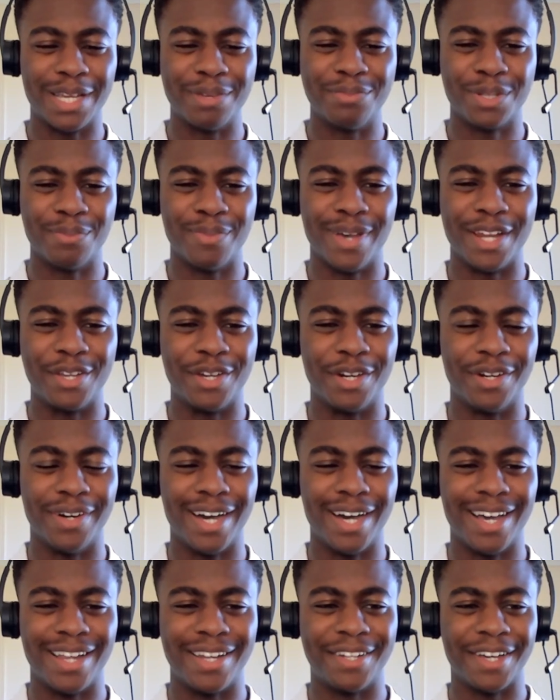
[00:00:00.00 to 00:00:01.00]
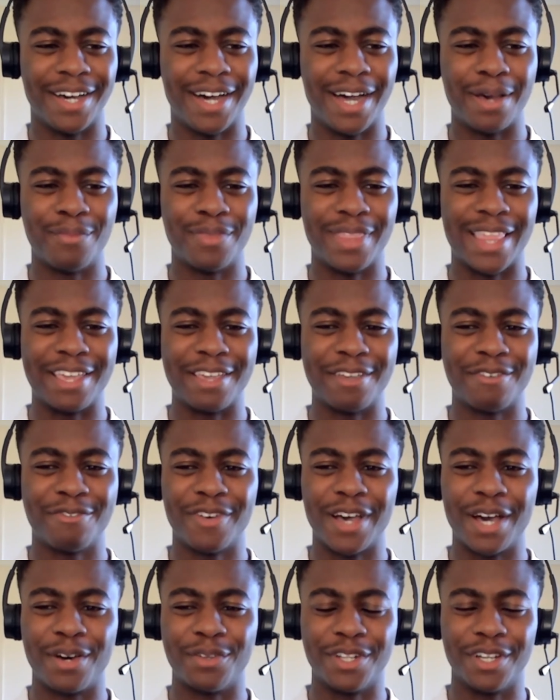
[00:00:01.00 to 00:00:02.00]
name's Emmanuel, and I'm the
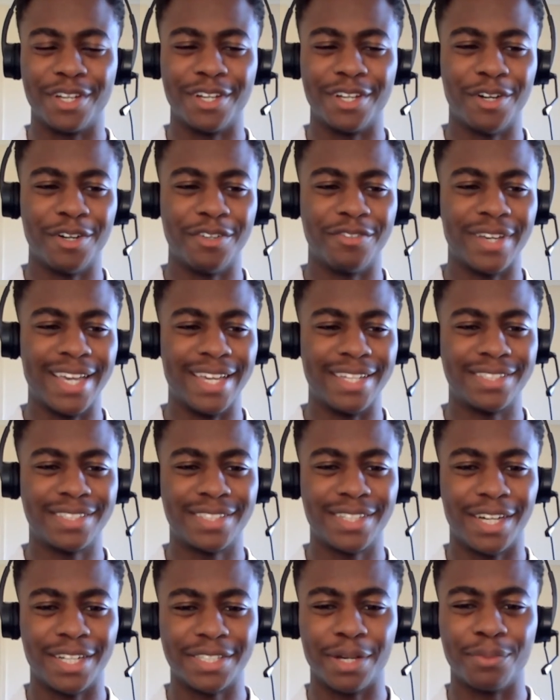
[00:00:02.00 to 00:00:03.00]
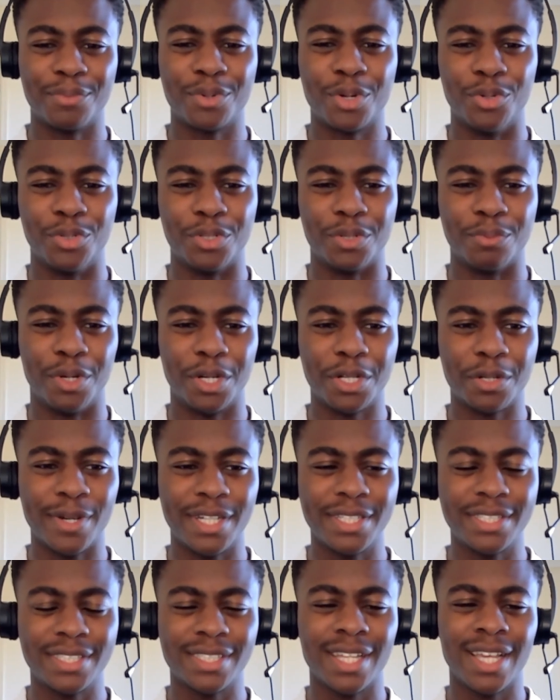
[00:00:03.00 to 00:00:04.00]
founder of a startup called
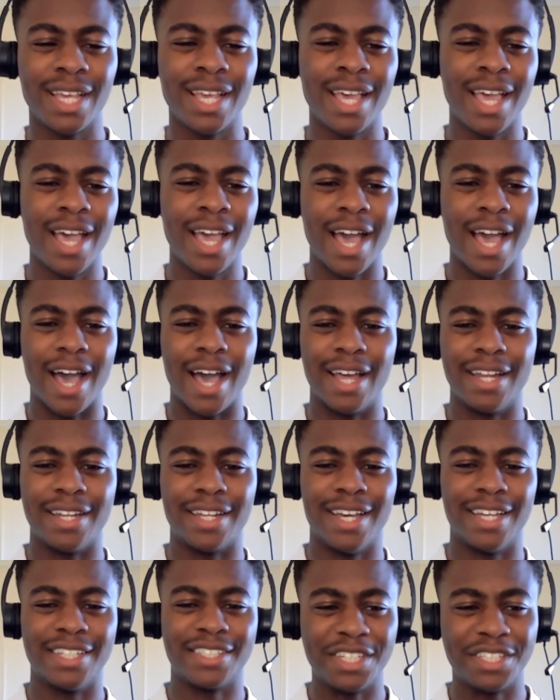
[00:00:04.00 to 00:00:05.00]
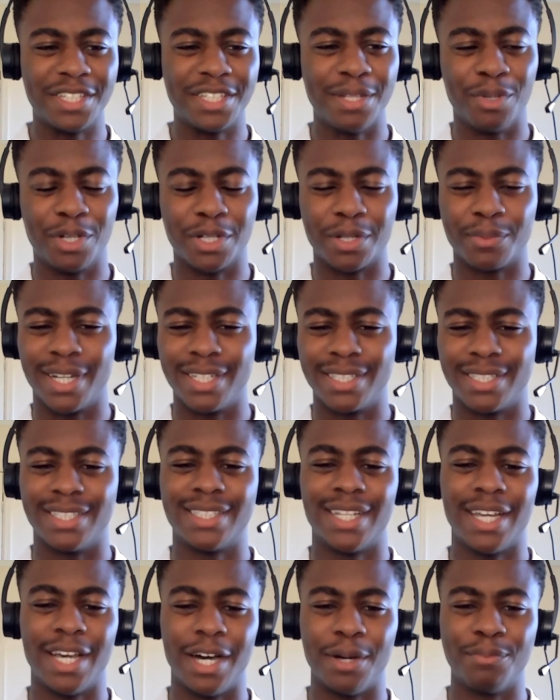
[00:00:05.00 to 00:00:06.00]
Modomise. And essentially, Modomise is
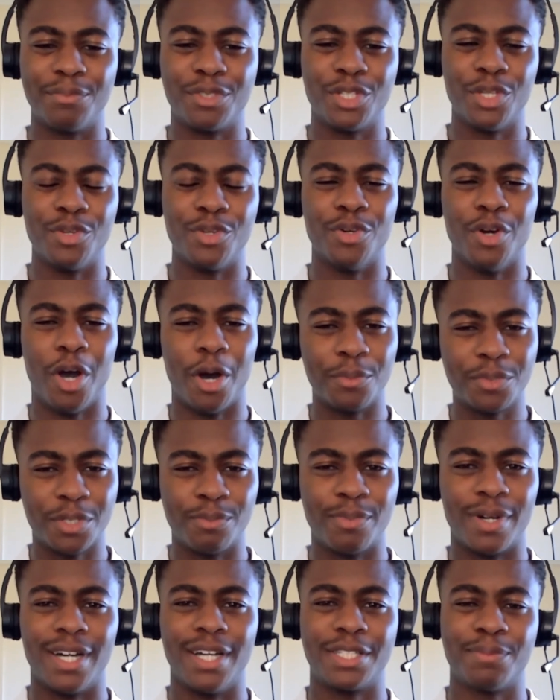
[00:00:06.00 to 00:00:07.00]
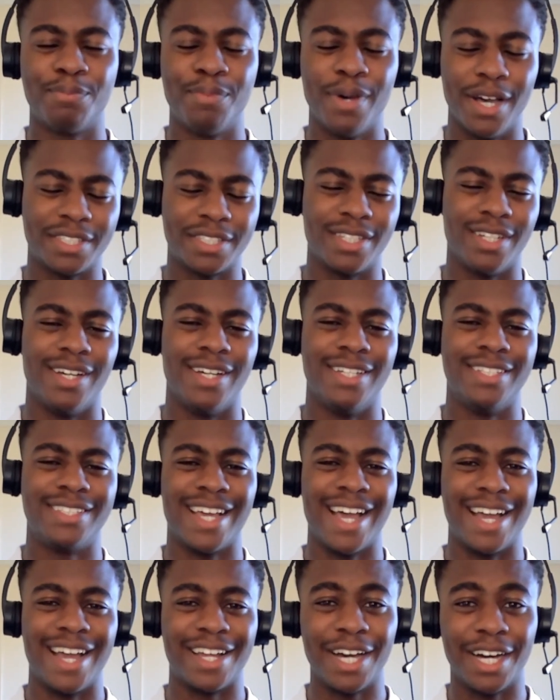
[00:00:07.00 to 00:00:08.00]
set up to optimize,
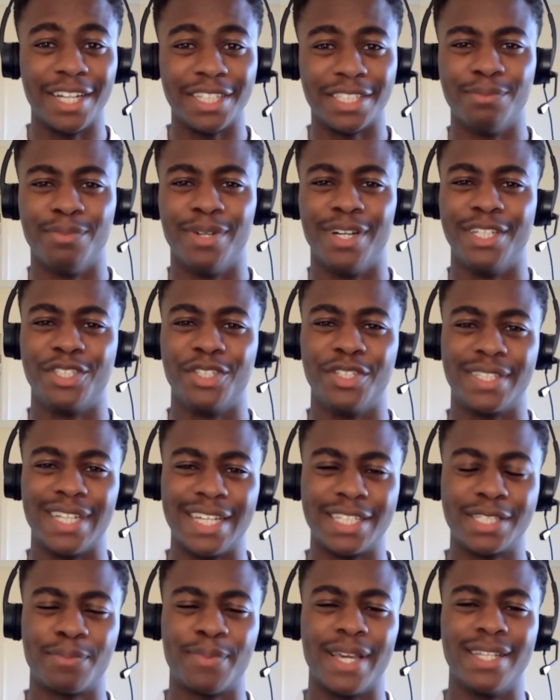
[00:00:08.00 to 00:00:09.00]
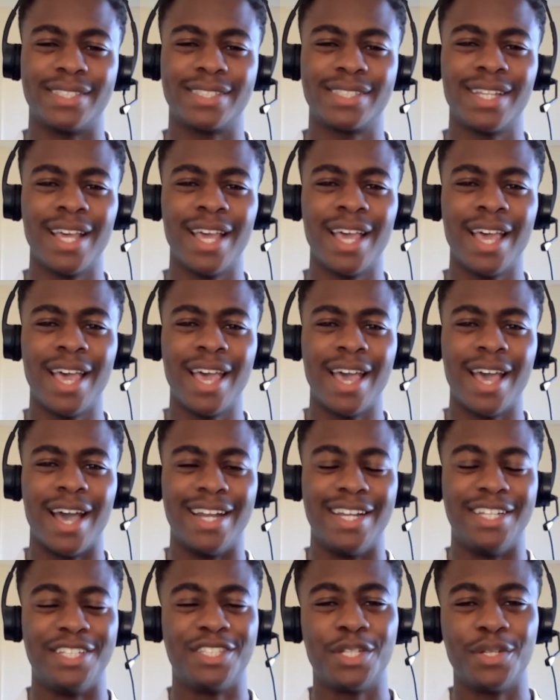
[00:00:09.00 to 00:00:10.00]
personalize, and customize your desk space.
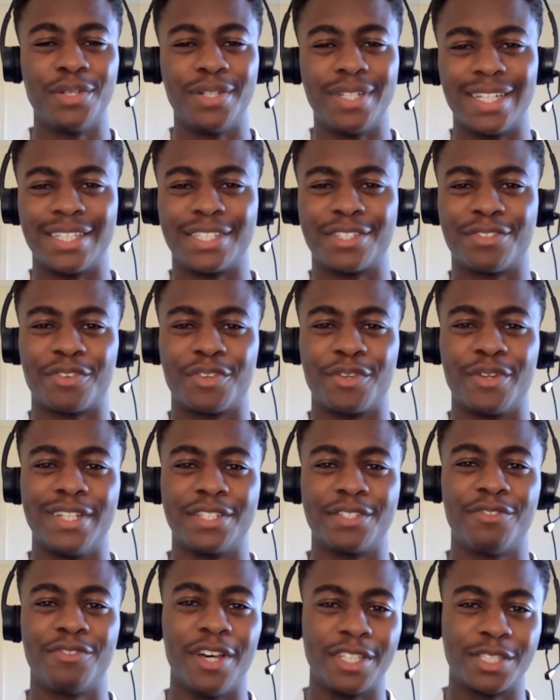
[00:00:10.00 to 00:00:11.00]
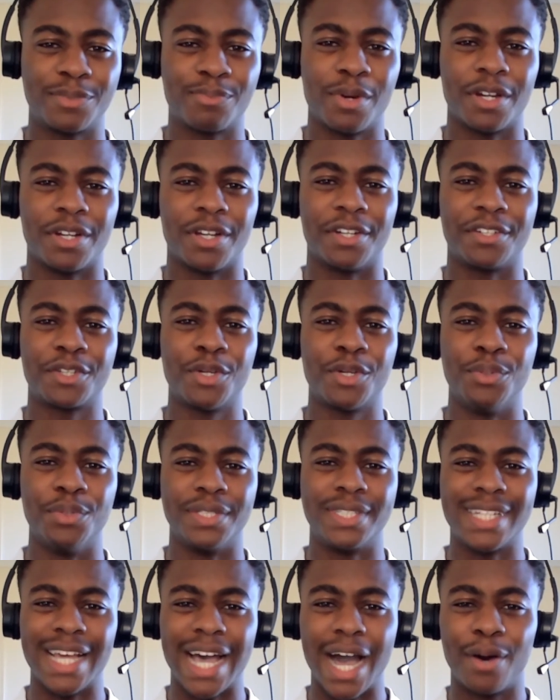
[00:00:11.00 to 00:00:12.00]
And it's doing this through its first product
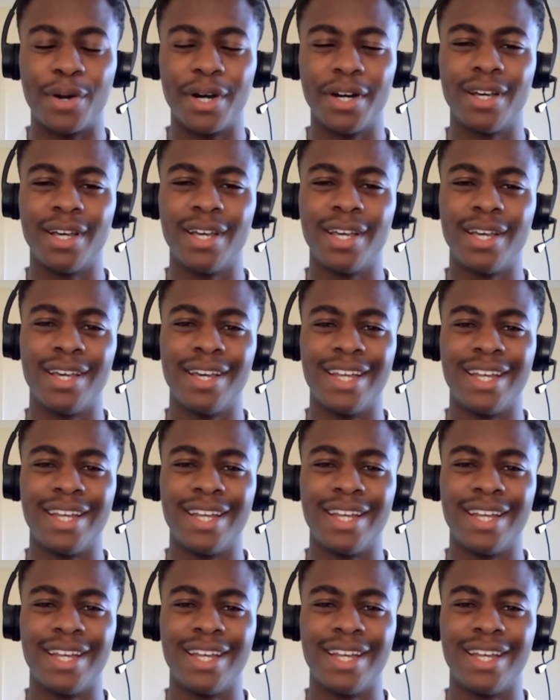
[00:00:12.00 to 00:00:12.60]
called Tower.